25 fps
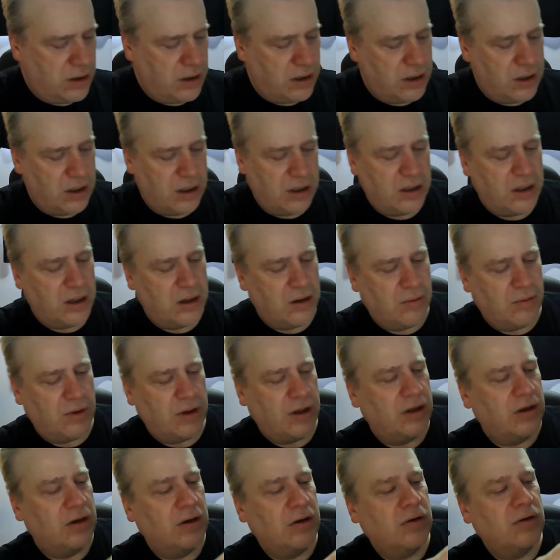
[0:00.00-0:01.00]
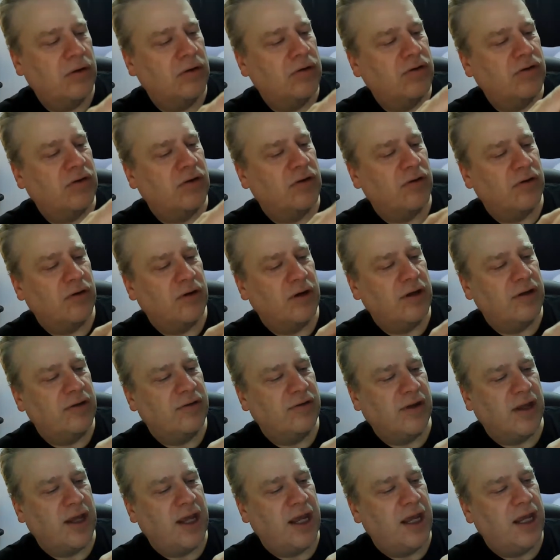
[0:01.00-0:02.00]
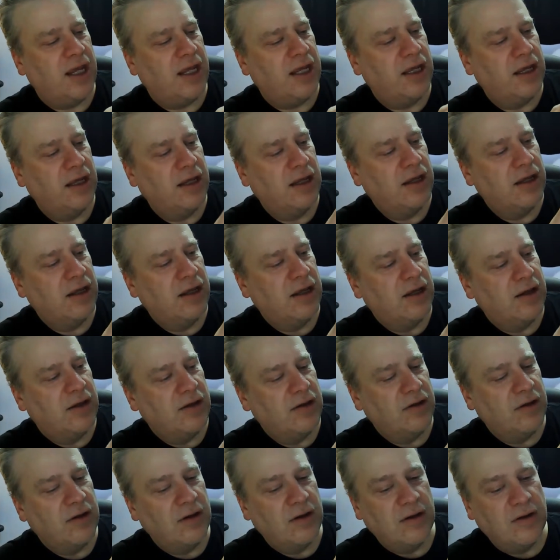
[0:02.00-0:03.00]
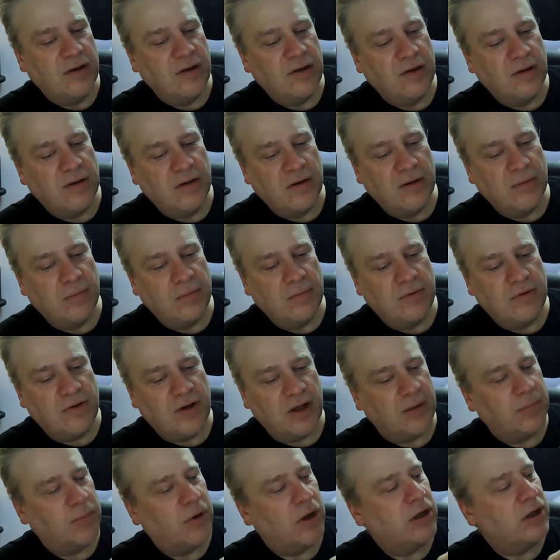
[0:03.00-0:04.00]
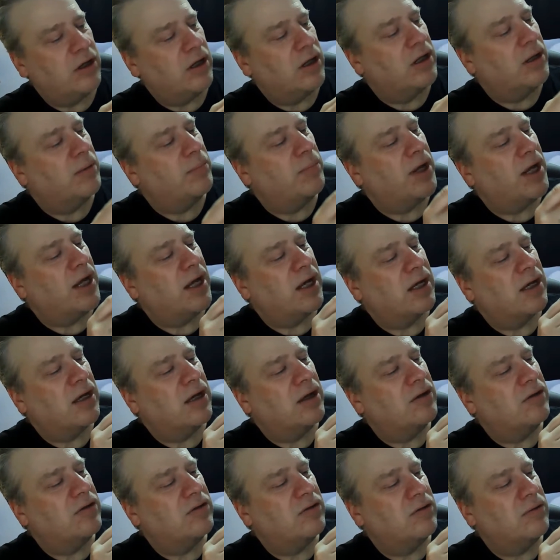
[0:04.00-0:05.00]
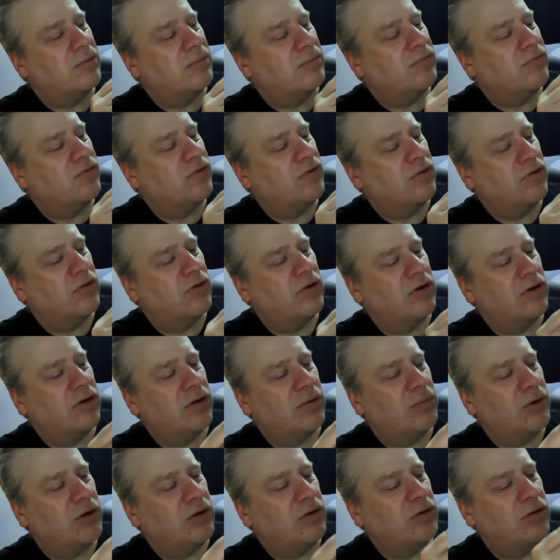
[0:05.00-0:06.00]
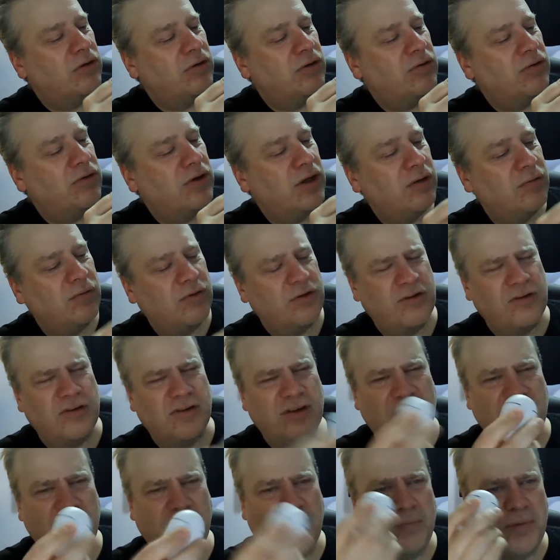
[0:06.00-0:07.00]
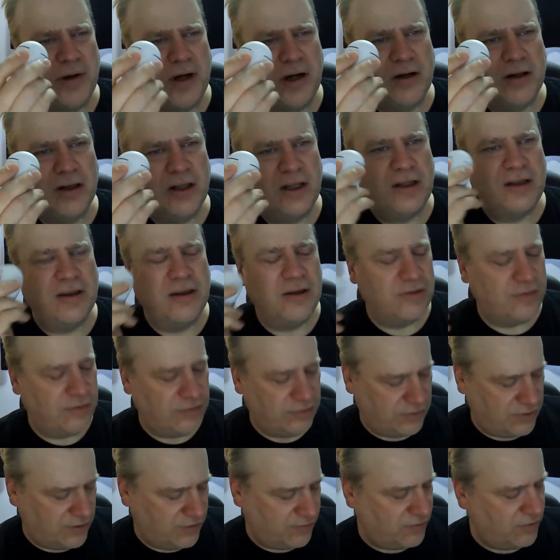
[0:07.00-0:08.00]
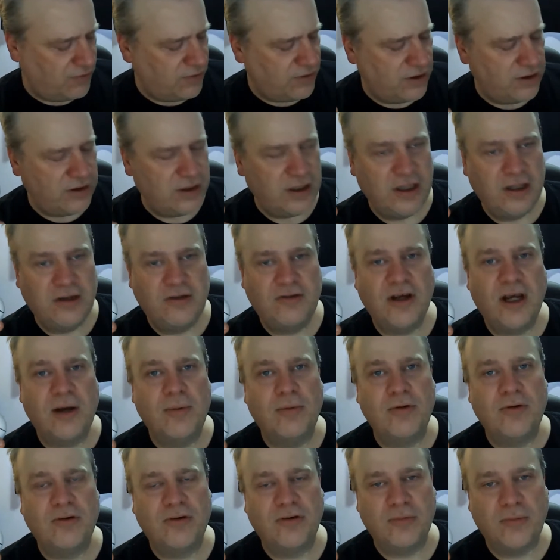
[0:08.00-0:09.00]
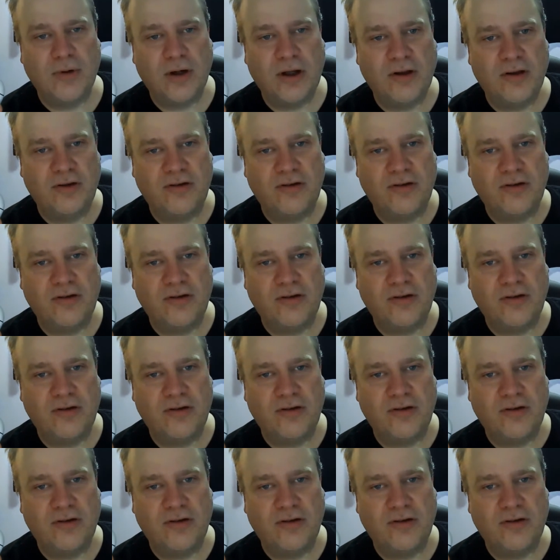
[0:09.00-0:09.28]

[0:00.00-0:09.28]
And there we go. So there is a sync button on the back, I assume, for the Bluetooth sync, which is apparently, this is different than the Jabras as well.